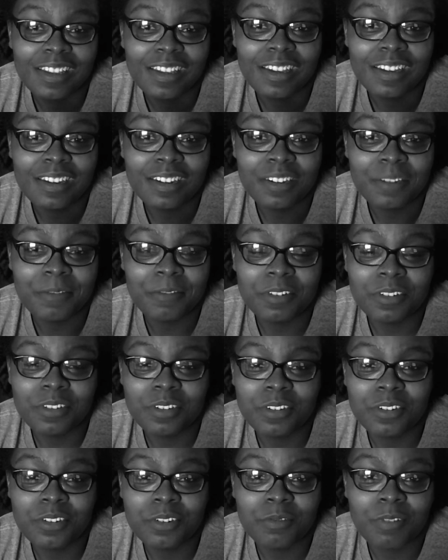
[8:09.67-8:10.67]
in a different
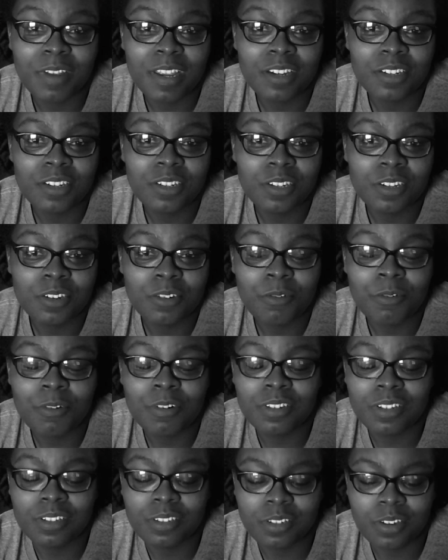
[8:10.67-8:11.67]
situation or
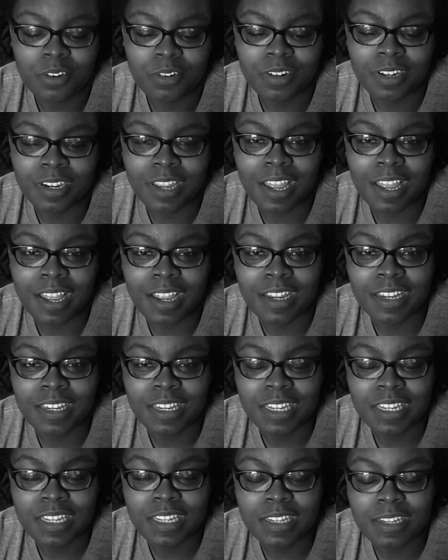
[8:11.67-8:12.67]
to certain
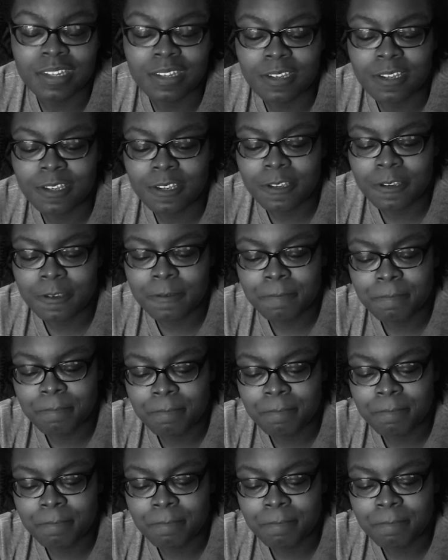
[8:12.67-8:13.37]
ideas.